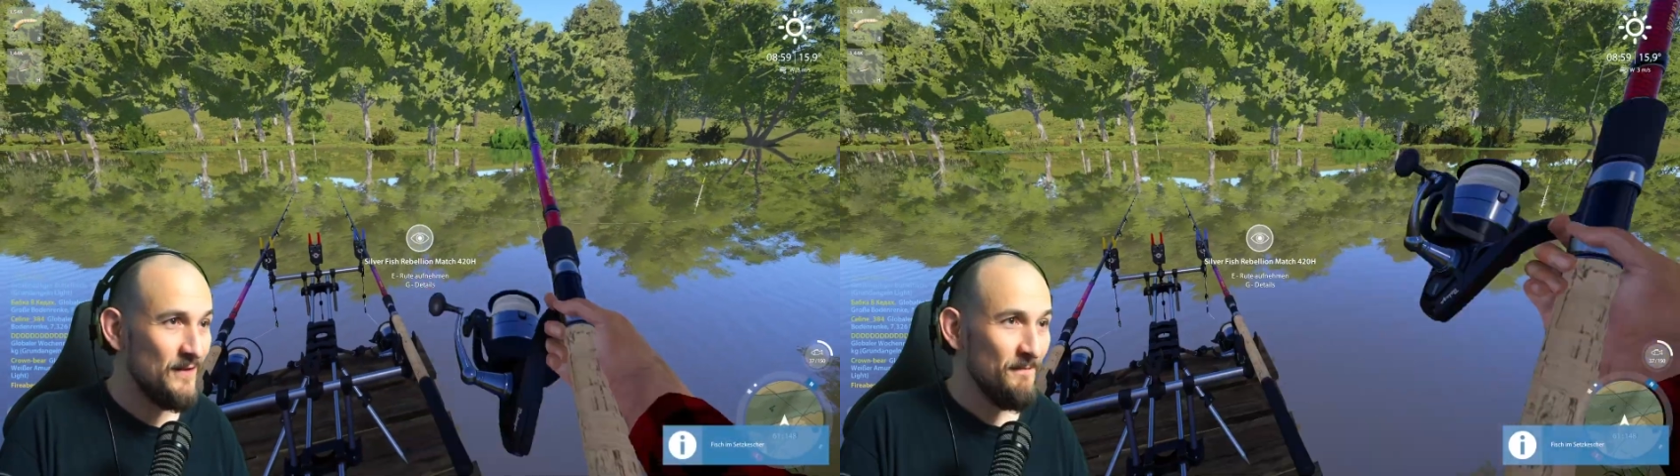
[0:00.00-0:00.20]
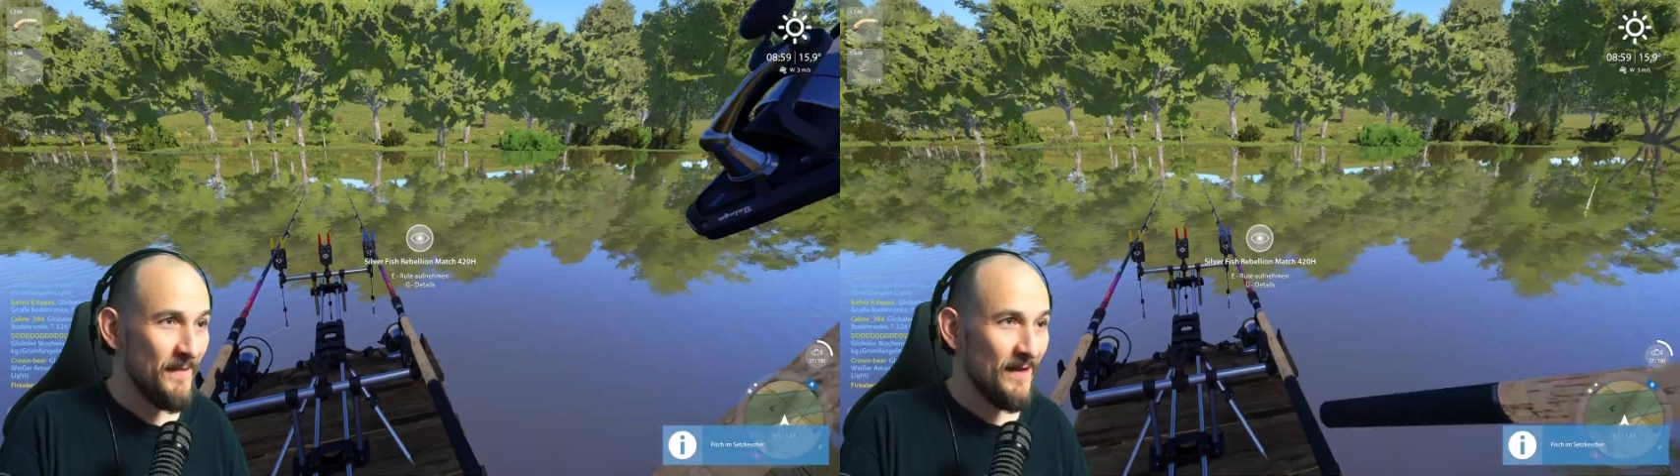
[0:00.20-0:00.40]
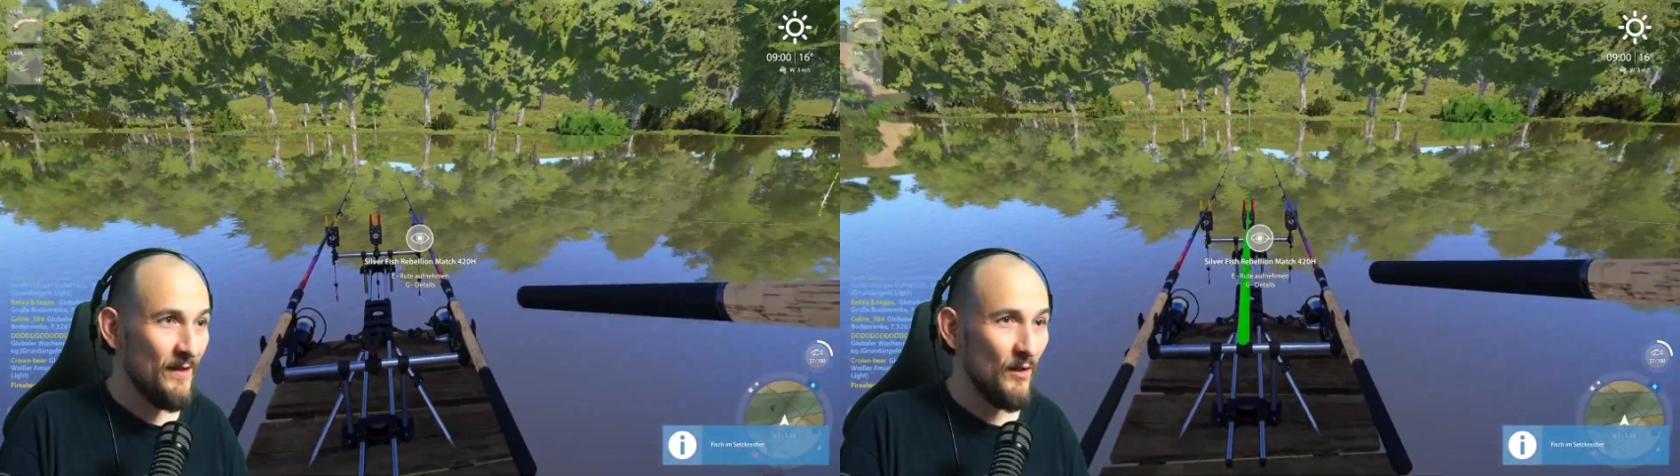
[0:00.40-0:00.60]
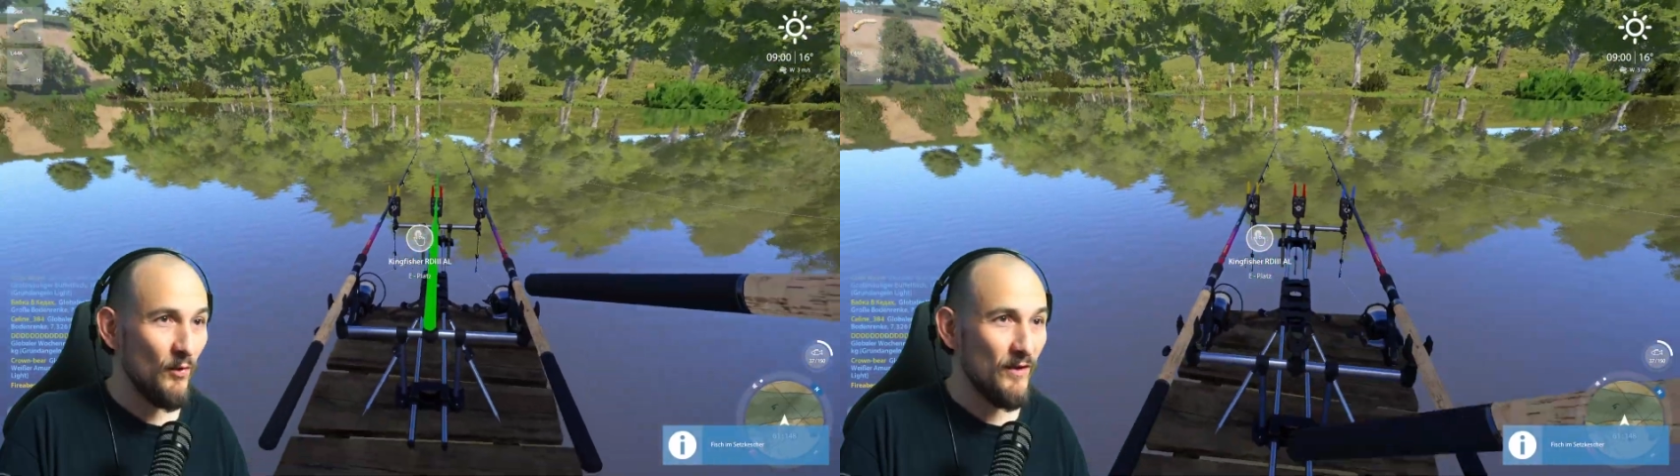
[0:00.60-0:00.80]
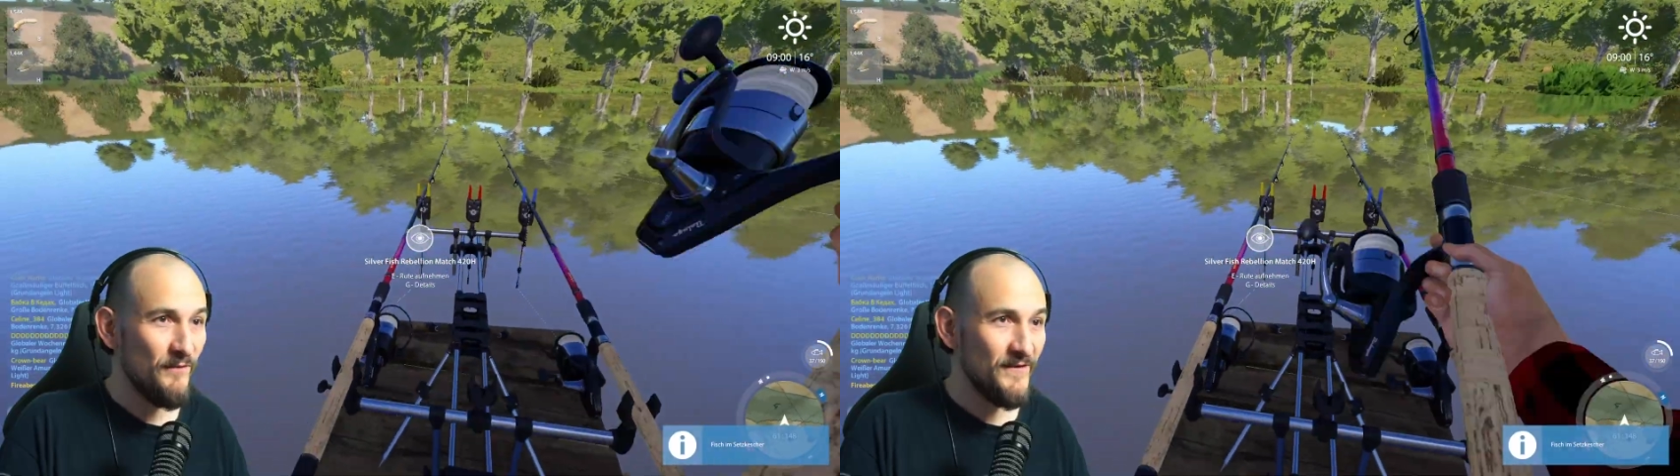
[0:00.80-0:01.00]
in lots of
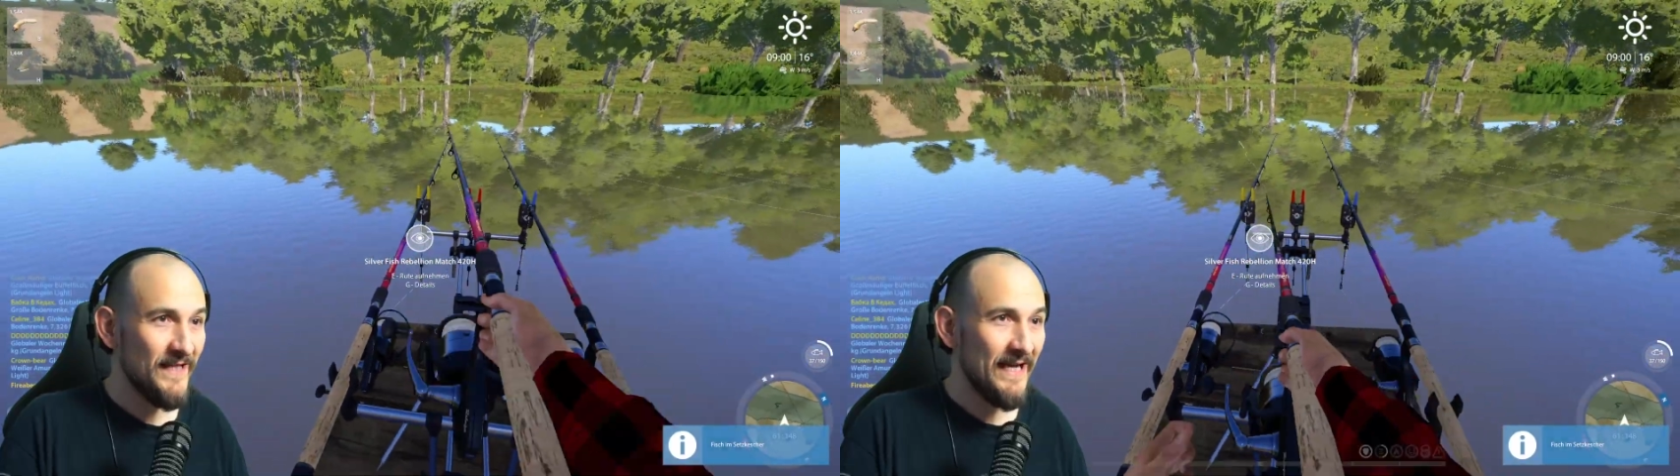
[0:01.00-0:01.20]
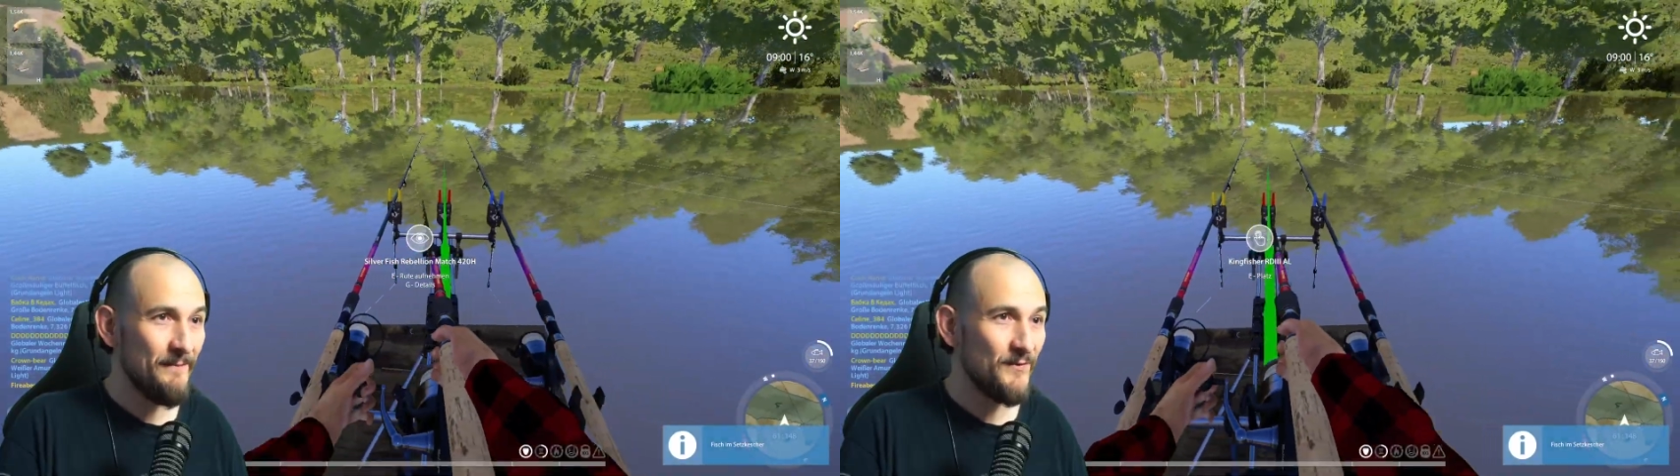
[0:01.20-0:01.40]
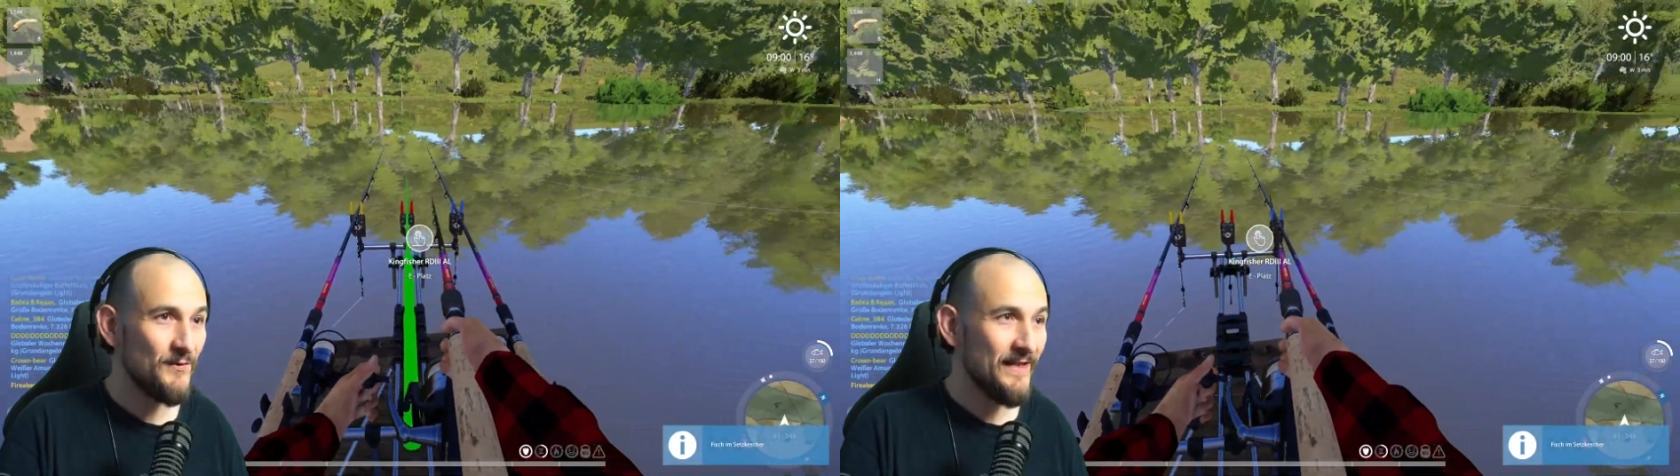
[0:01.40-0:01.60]
different spots.